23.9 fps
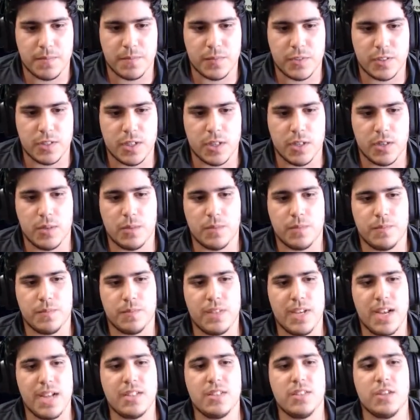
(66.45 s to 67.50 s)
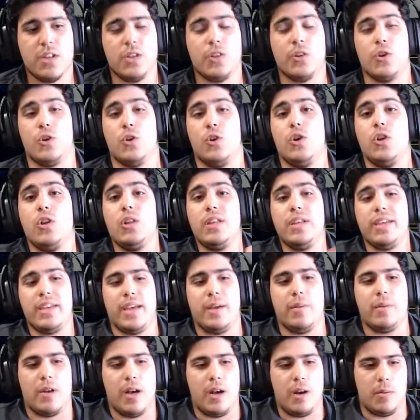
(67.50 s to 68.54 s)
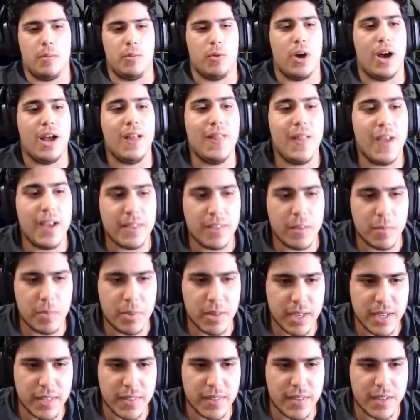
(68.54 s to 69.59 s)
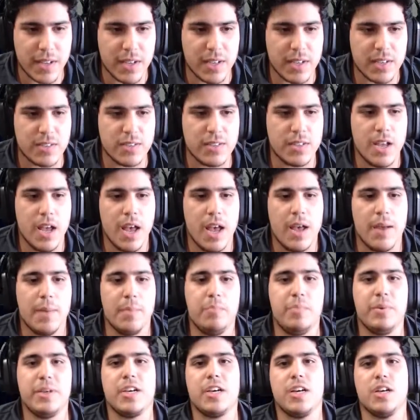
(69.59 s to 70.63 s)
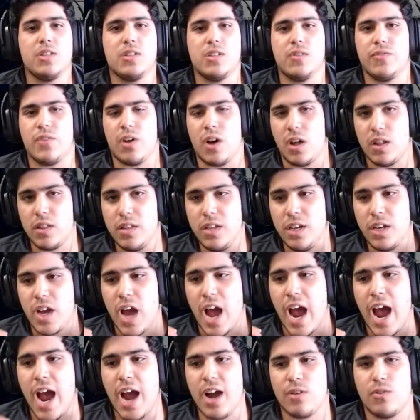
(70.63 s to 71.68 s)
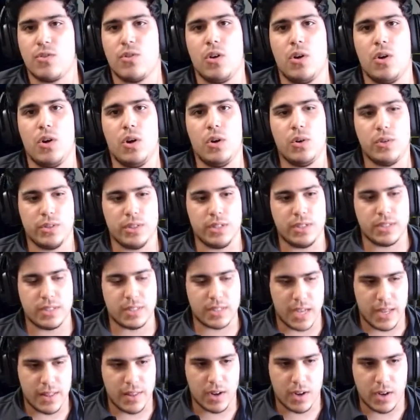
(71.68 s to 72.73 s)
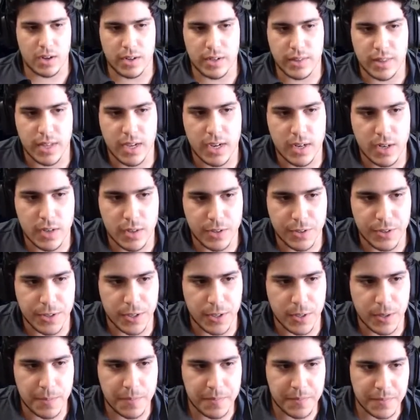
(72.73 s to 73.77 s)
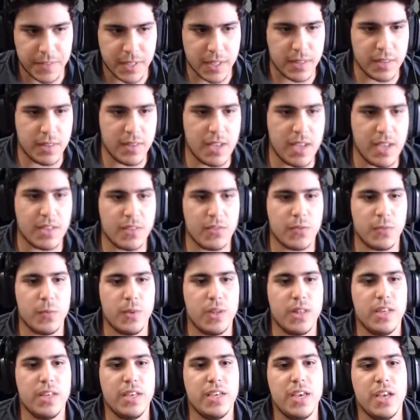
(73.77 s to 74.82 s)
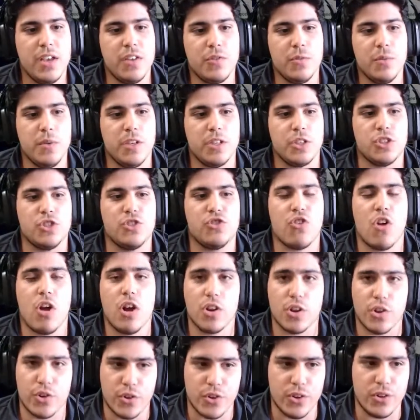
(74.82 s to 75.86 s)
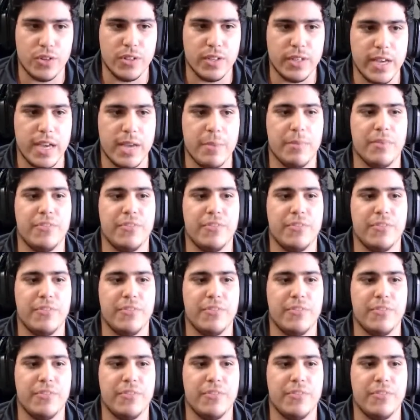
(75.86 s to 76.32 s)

So that's an early game combo. I like to play this because of all the aggro Odins that are there, and this really gives me a strong early game.